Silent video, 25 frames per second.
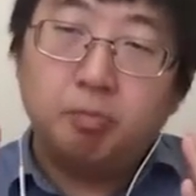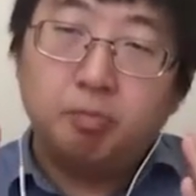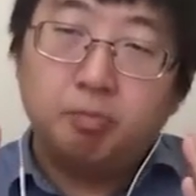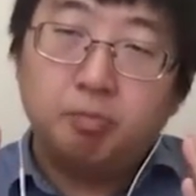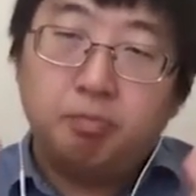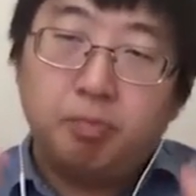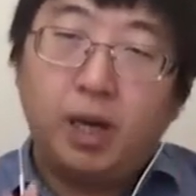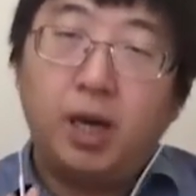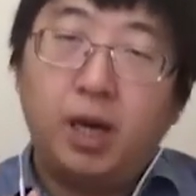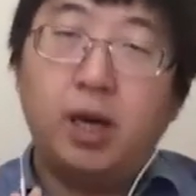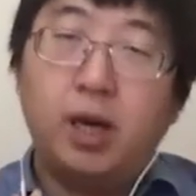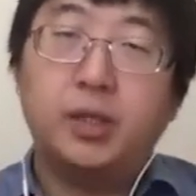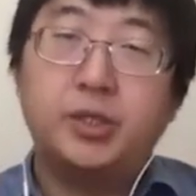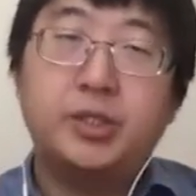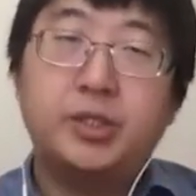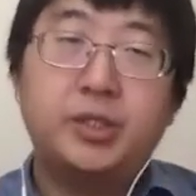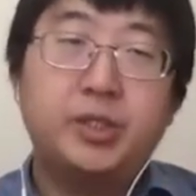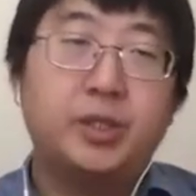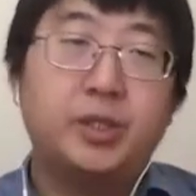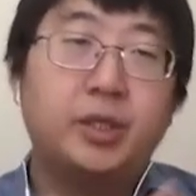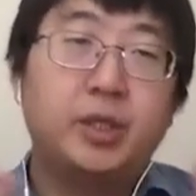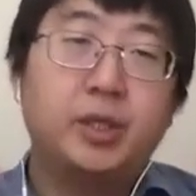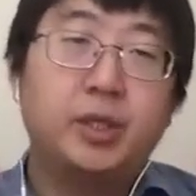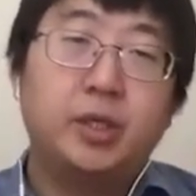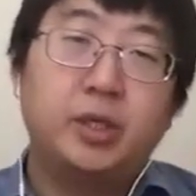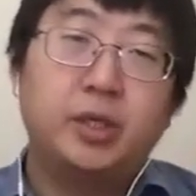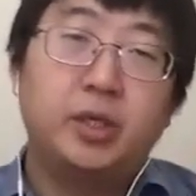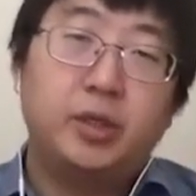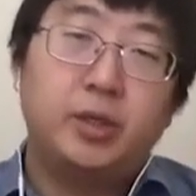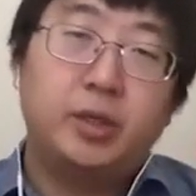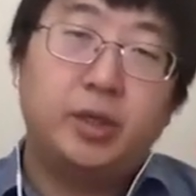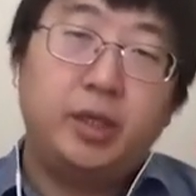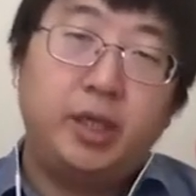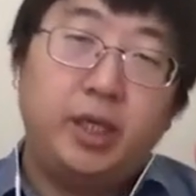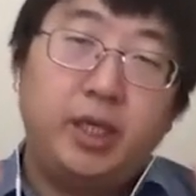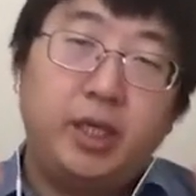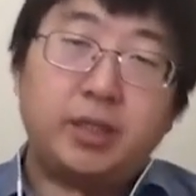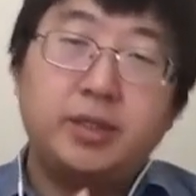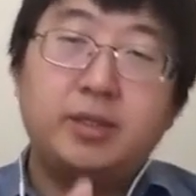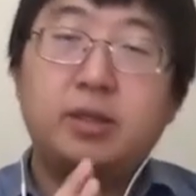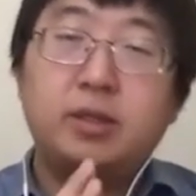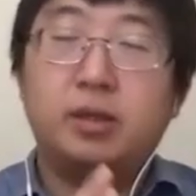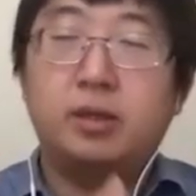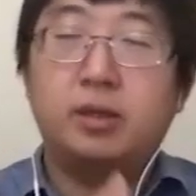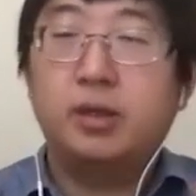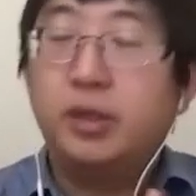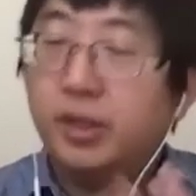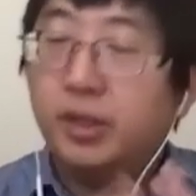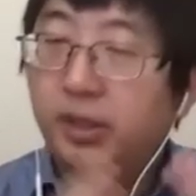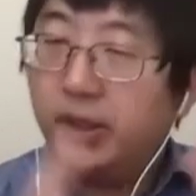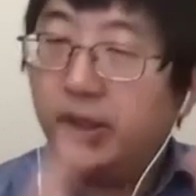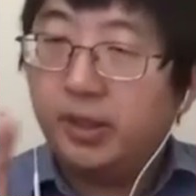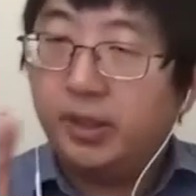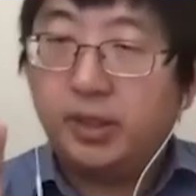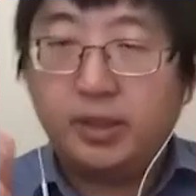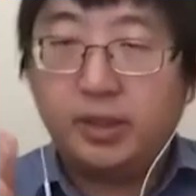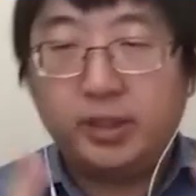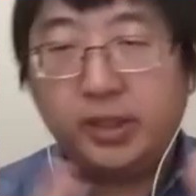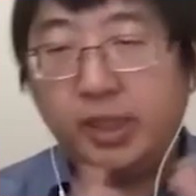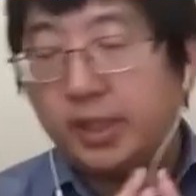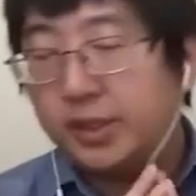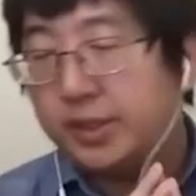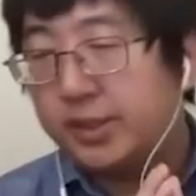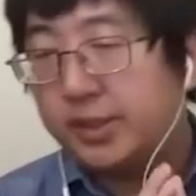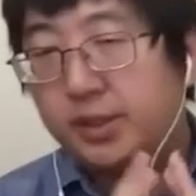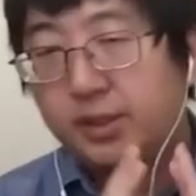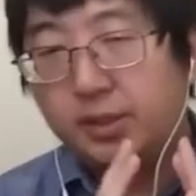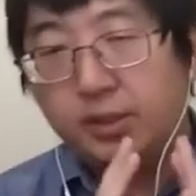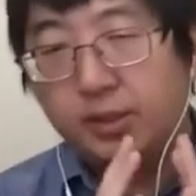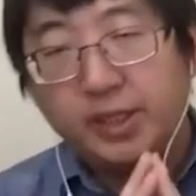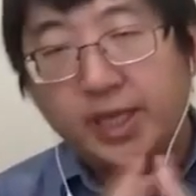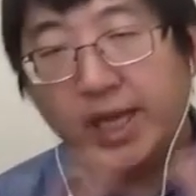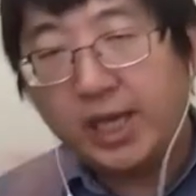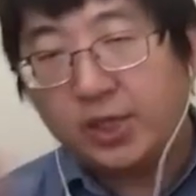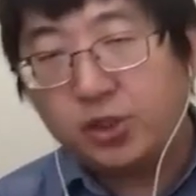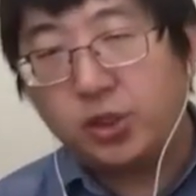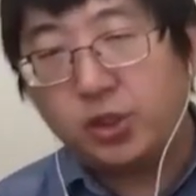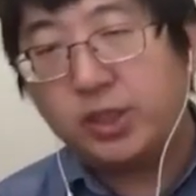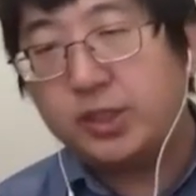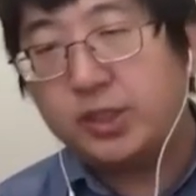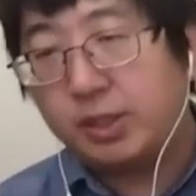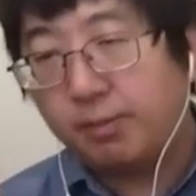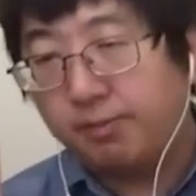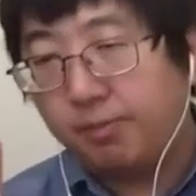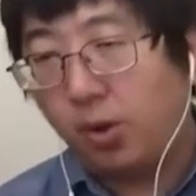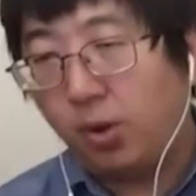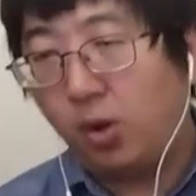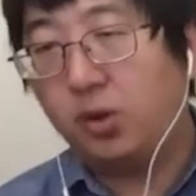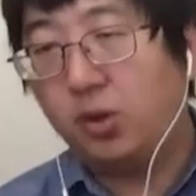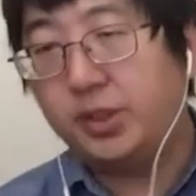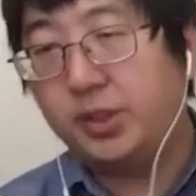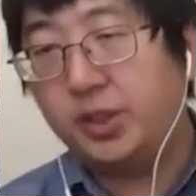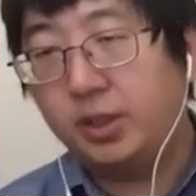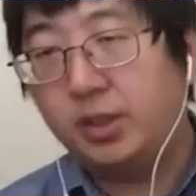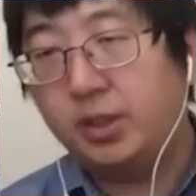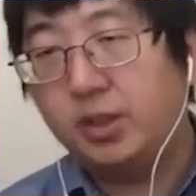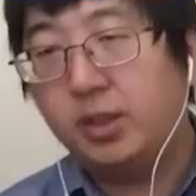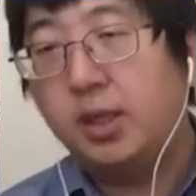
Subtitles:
but Ether is naturally supported.